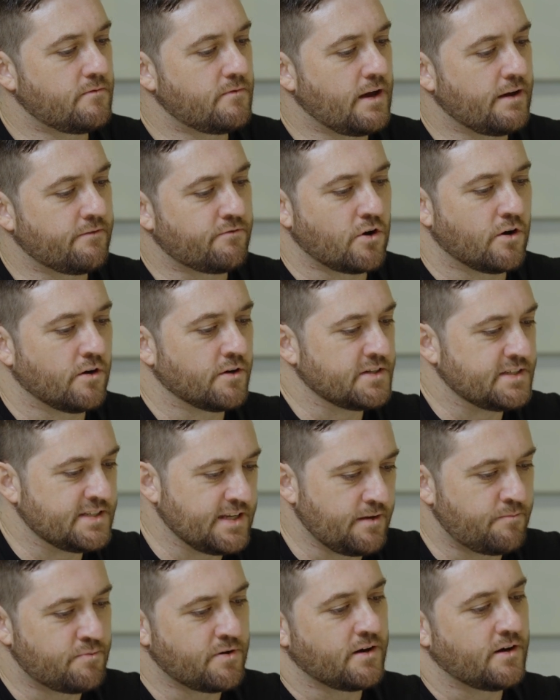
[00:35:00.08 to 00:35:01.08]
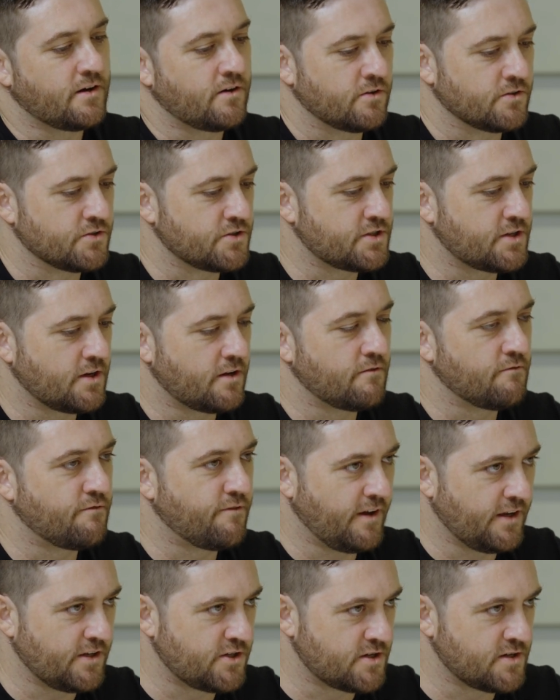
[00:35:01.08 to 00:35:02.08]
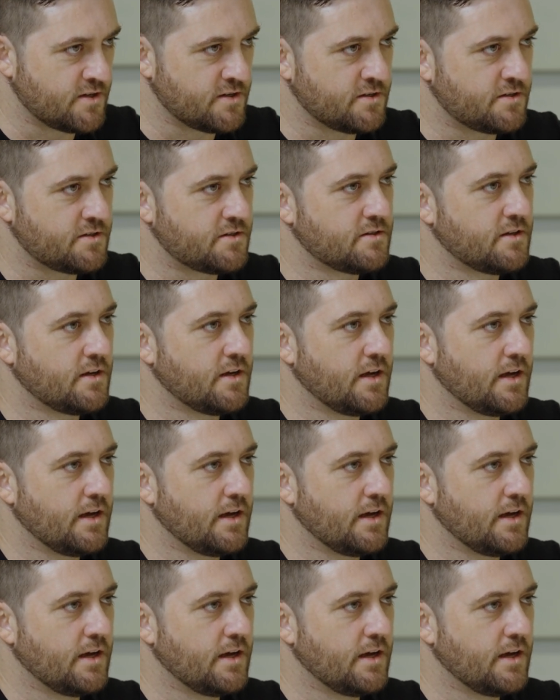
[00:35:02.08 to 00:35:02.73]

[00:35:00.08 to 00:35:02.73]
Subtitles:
have gone deeper on certain features,